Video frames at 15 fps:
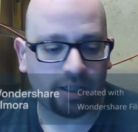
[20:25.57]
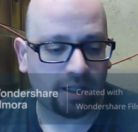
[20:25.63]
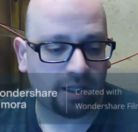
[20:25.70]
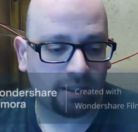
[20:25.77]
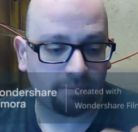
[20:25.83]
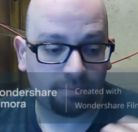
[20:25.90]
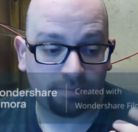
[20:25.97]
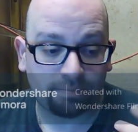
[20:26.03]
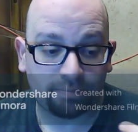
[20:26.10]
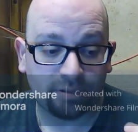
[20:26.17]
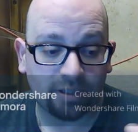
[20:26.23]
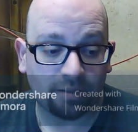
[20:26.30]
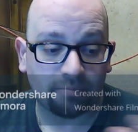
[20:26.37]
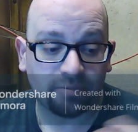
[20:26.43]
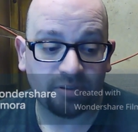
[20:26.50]
uh,
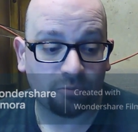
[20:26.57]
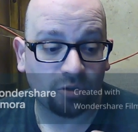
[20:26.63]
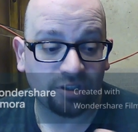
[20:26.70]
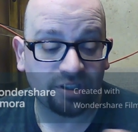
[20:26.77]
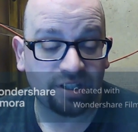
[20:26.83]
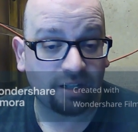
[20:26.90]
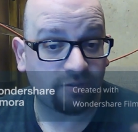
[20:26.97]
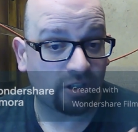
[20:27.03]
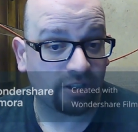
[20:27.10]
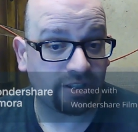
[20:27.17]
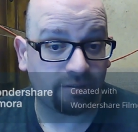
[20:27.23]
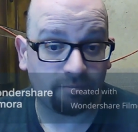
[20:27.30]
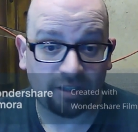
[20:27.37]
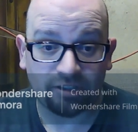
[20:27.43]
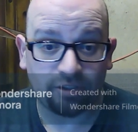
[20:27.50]
put up some more stuff
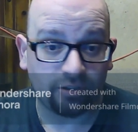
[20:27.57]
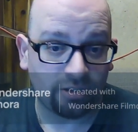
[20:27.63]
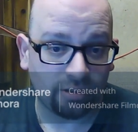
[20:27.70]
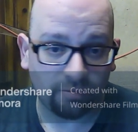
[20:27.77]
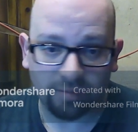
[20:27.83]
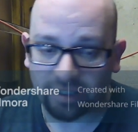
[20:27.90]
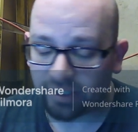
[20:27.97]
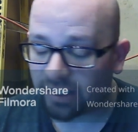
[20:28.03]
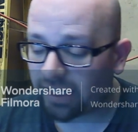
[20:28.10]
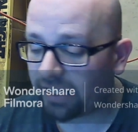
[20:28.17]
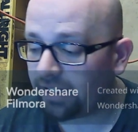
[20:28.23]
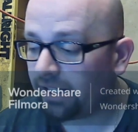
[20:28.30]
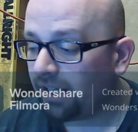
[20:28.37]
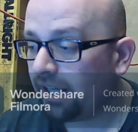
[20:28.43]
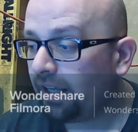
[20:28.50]
on my YouTube and
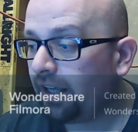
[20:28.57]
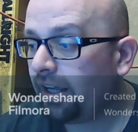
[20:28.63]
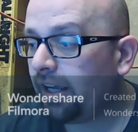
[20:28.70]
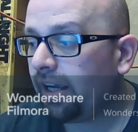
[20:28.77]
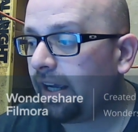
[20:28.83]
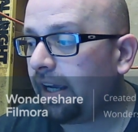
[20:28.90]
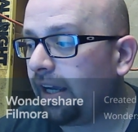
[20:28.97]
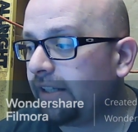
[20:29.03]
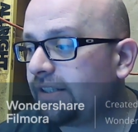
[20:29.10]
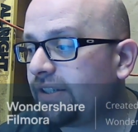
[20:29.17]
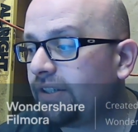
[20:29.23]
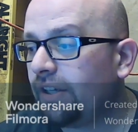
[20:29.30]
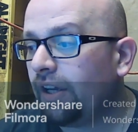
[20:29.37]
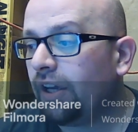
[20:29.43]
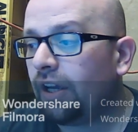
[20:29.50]
that.
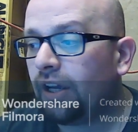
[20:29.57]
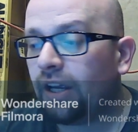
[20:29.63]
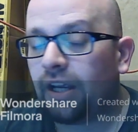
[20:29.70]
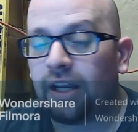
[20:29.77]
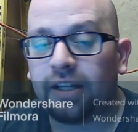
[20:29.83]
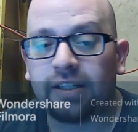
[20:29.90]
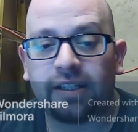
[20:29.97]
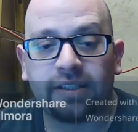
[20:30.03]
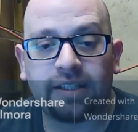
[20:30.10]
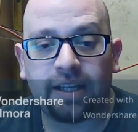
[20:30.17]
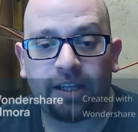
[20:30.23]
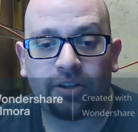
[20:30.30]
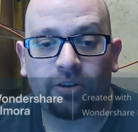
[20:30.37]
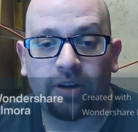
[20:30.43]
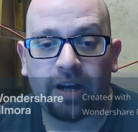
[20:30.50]
It's it is
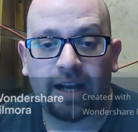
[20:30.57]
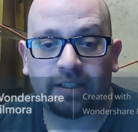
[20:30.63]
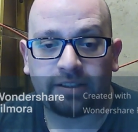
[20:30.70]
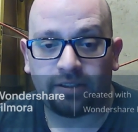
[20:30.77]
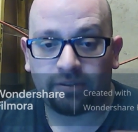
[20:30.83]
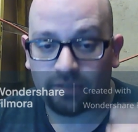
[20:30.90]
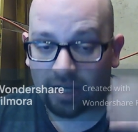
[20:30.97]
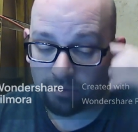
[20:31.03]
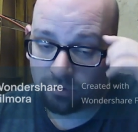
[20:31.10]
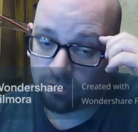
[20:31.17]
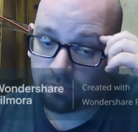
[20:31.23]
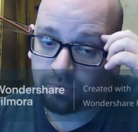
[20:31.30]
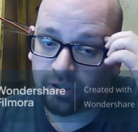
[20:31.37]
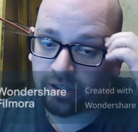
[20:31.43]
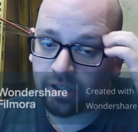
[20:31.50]
interactive. I will
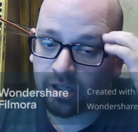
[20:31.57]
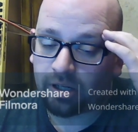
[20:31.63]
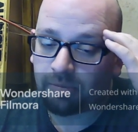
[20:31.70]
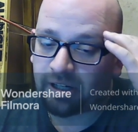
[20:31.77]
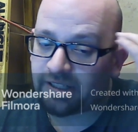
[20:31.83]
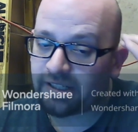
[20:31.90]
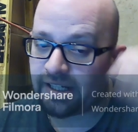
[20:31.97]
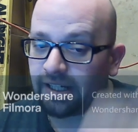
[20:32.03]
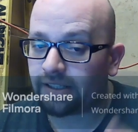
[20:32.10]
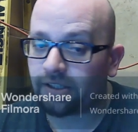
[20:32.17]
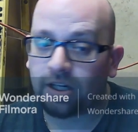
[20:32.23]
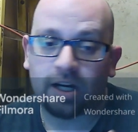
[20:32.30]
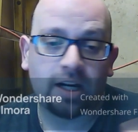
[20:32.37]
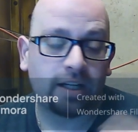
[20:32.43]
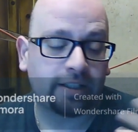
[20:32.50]
put it on my
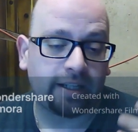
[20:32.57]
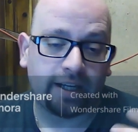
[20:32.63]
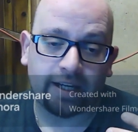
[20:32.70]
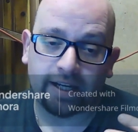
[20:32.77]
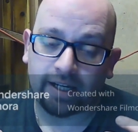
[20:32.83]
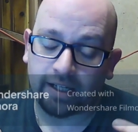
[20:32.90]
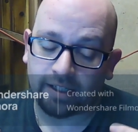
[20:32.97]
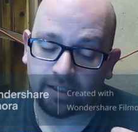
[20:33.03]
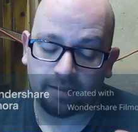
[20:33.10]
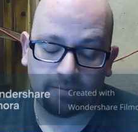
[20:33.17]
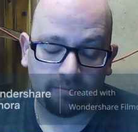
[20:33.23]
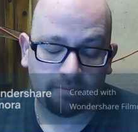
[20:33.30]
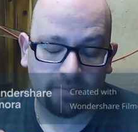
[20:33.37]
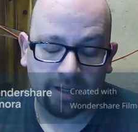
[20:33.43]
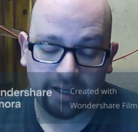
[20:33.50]
TikTok
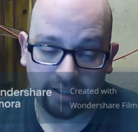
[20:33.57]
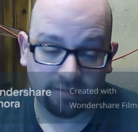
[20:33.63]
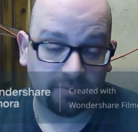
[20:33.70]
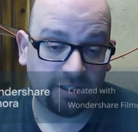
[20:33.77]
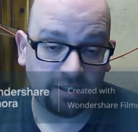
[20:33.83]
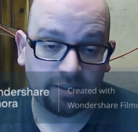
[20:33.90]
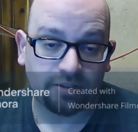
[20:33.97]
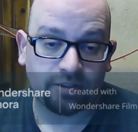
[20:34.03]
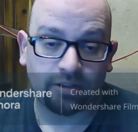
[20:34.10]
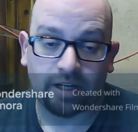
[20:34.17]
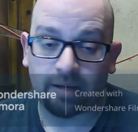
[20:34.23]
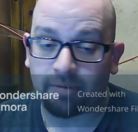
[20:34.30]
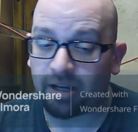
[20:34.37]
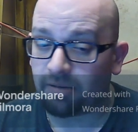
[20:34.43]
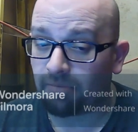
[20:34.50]
and my, as my
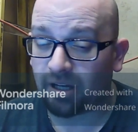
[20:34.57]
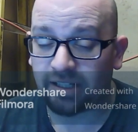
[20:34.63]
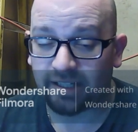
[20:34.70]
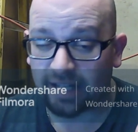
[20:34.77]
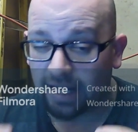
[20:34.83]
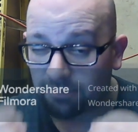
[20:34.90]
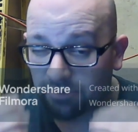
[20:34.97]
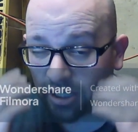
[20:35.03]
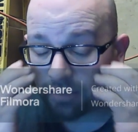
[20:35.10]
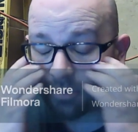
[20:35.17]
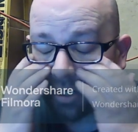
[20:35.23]
Instagram and my Snapchat